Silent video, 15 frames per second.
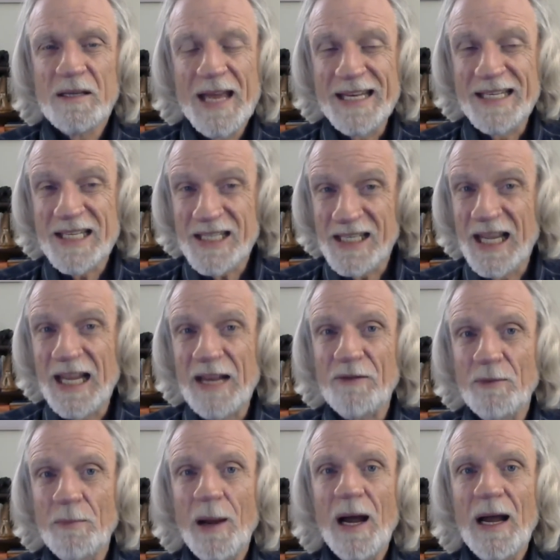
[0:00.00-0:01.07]

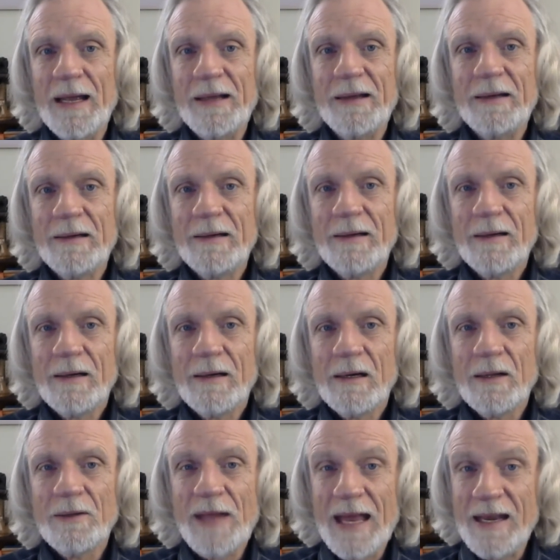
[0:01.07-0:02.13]
enslaved by
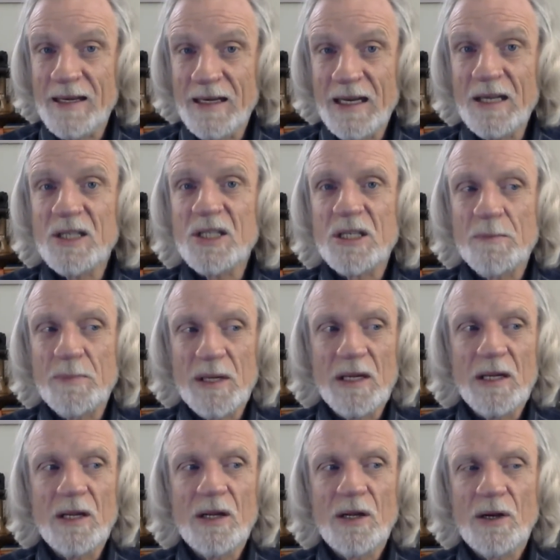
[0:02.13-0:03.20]
that needs to
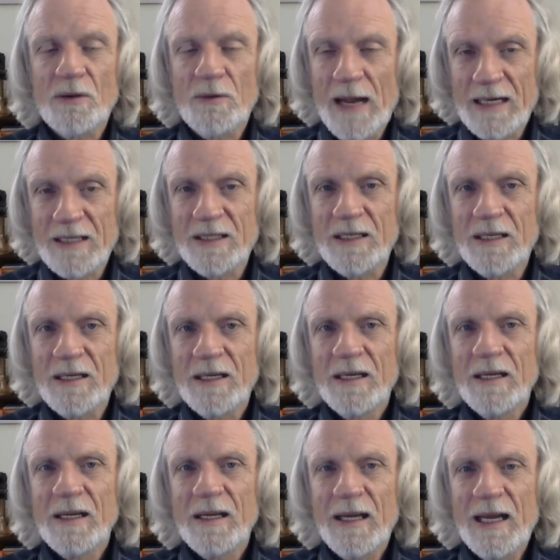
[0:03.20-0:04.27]
be corrected.
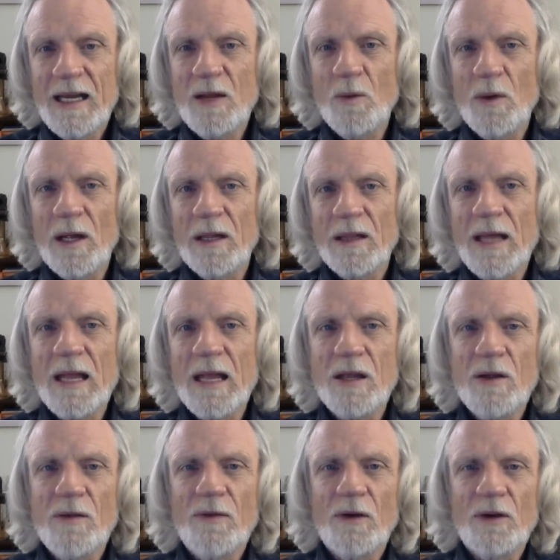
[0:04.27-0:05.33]
Anyway,
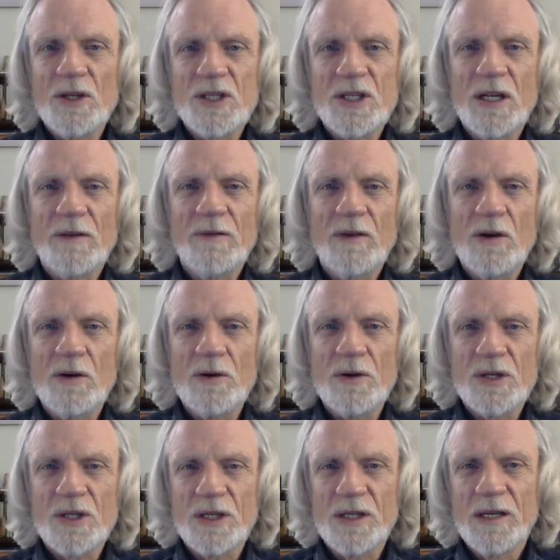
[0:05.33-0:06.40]
thank you for listening,
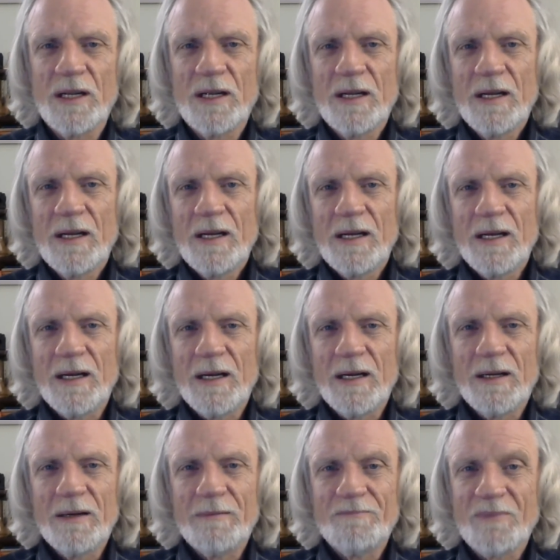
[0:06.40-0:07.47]
folks.
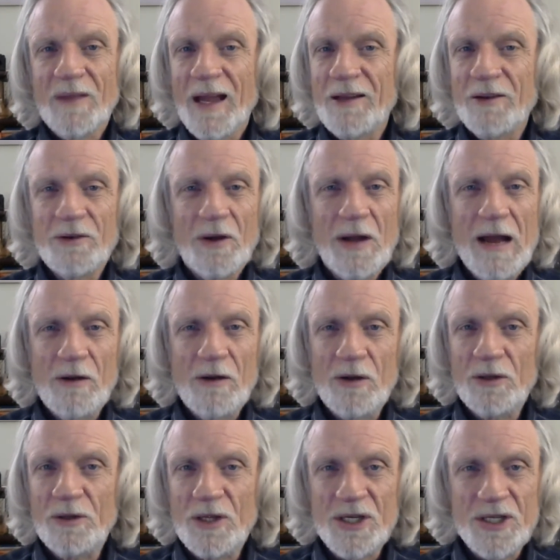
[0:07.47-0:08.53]
Uh, I don't know how
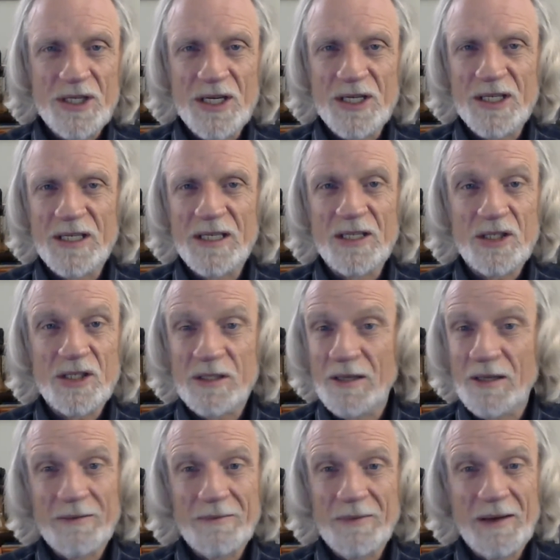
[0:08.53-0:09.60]
good this is, and it's,
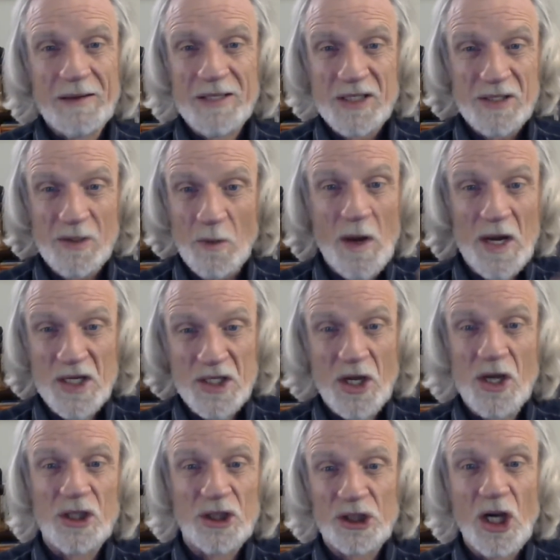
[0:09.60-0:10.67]
it's the one it's
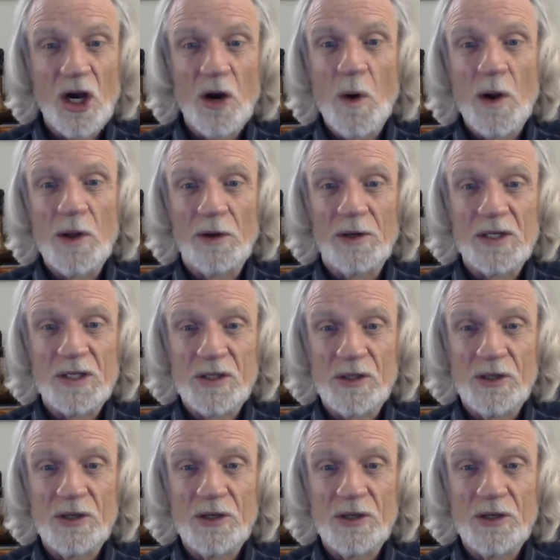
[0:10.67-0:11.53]
going to show whether it's